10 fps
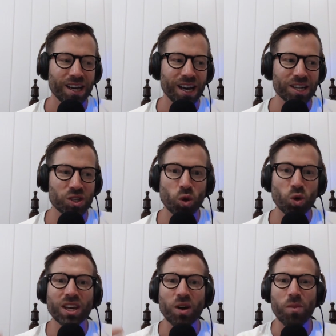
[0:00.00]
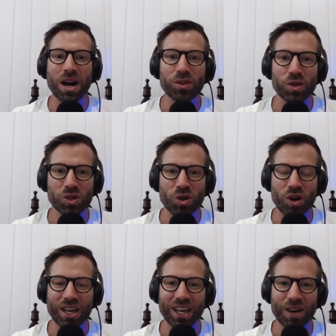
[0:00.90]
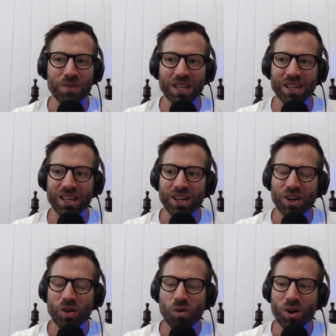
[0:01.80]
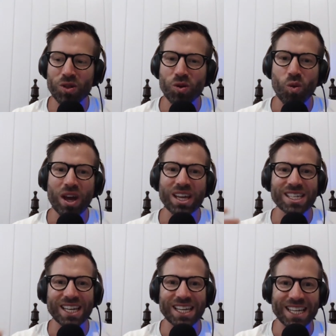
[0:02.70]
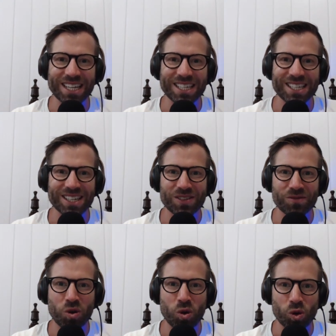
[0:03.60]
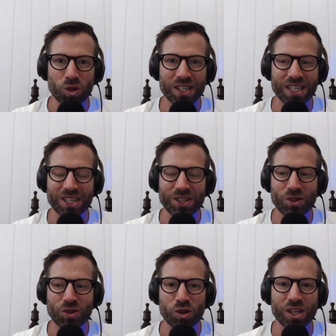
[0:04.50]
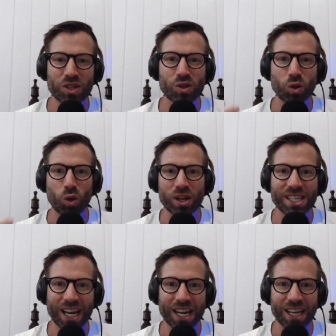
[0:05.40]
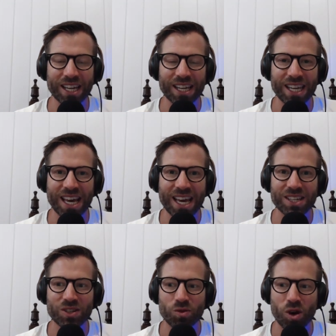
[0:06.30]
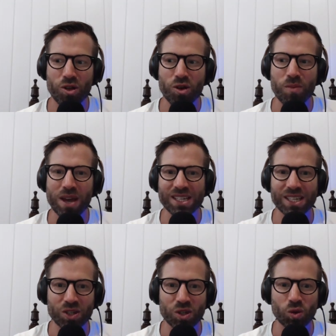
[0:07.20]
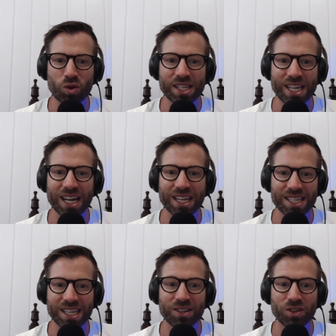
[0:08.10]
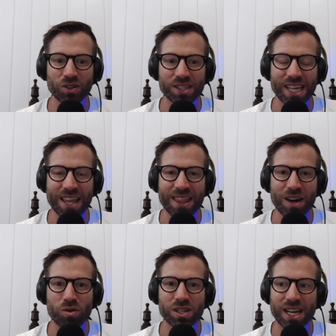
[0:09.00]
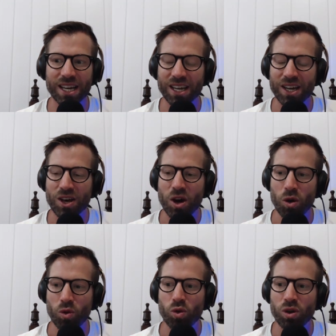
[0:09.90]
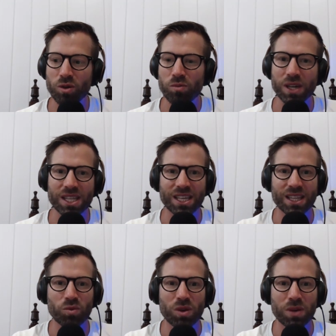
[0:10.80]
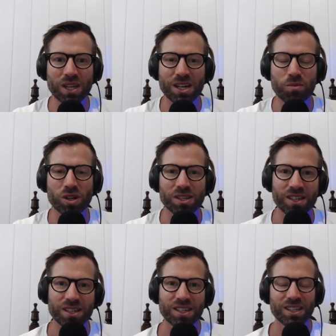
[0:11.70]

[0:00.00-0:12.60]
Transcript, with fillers: uh, talking about this craig i mean one of the ways that he does this of course is through his storytelling and he has rather amazing storytelling skills and that was like a real big thing that we picked up wasn't it